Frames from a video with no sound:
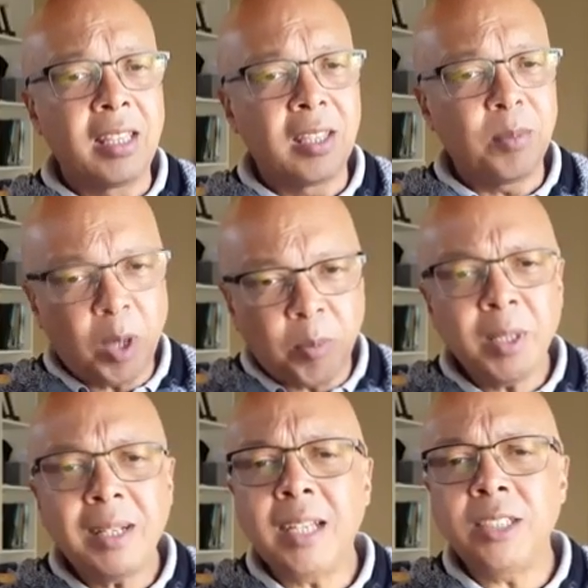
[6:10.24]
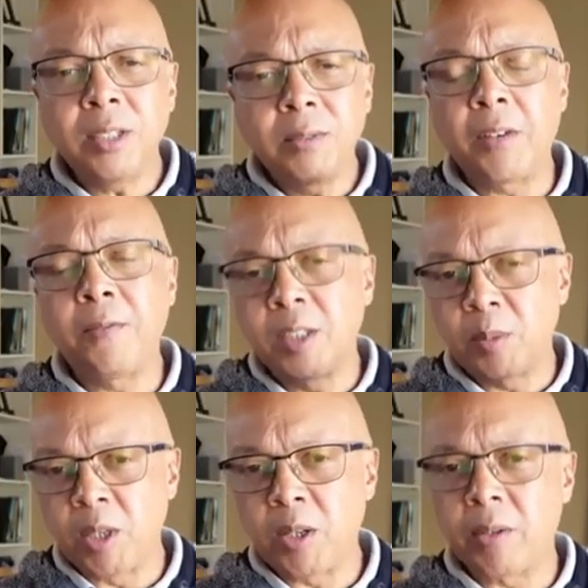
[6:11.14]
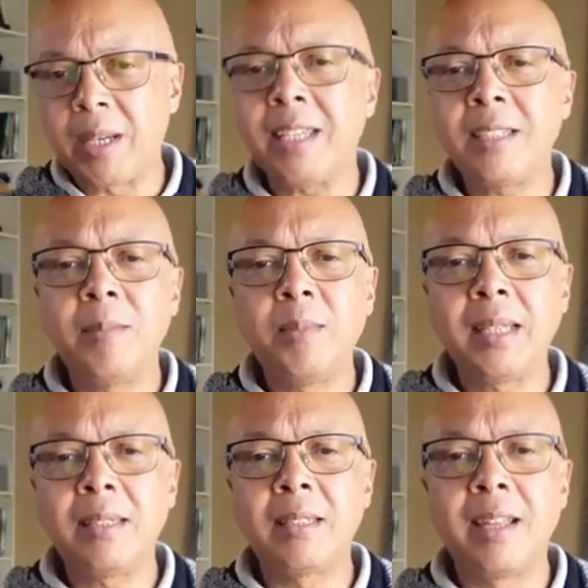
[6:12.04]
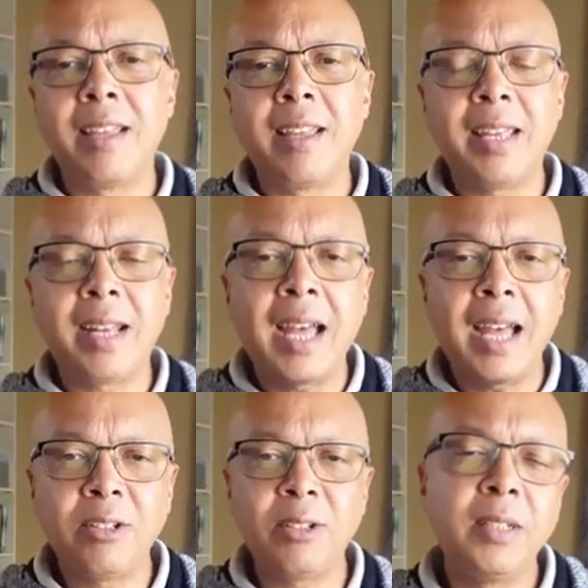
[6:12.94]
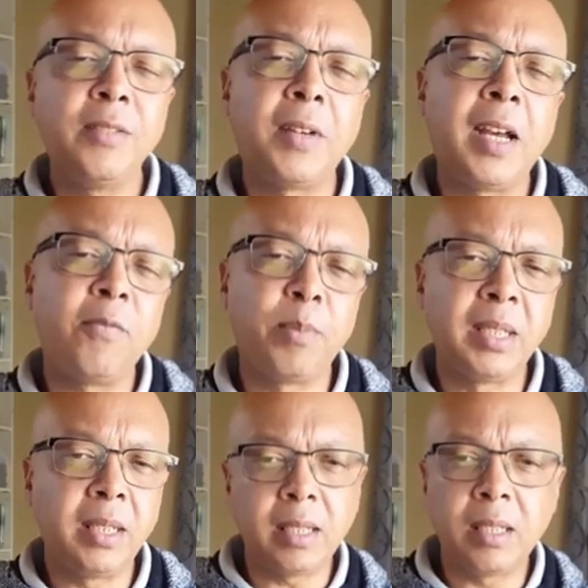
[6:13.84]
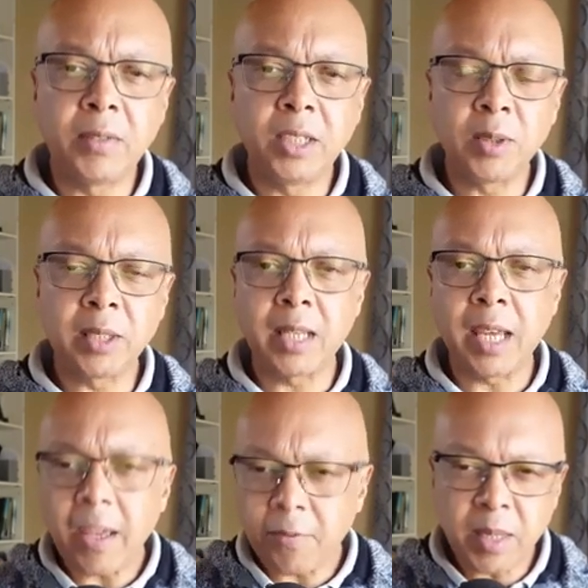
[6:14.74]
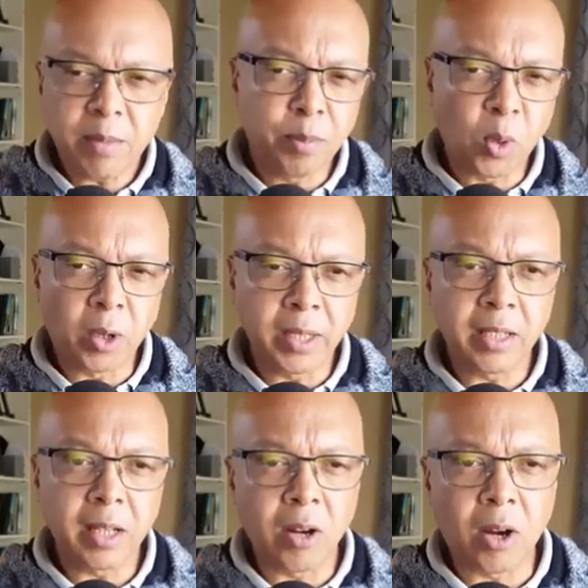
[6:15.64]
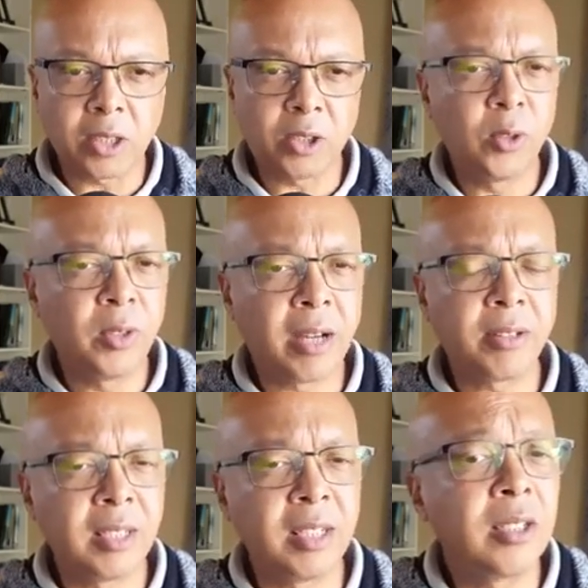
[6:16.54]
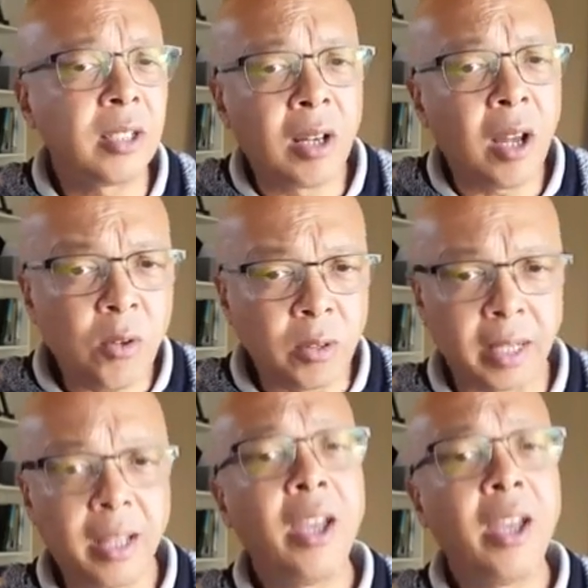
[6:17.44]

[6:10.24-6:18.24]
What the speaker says: The Population Reference Bureau estimates that 105 billion individuals have been born in the last 2,000 years alone,